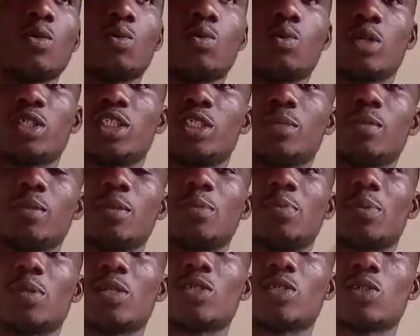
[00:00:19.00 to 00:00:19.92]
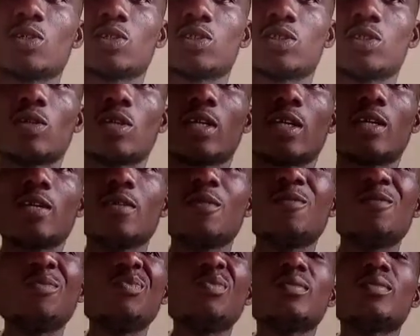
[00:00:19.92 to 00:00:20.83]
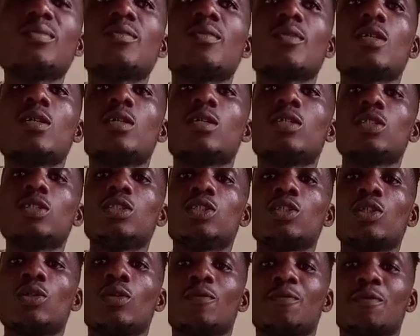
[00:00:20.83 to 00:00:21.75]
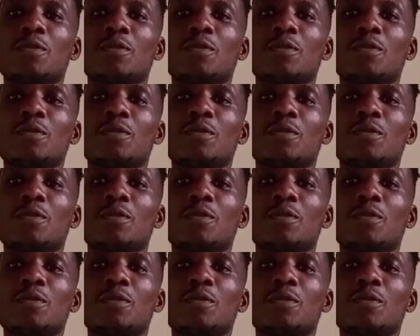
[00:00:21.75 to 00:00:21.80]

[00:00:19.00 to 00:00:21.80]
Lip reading: worship on praise songs, okay? So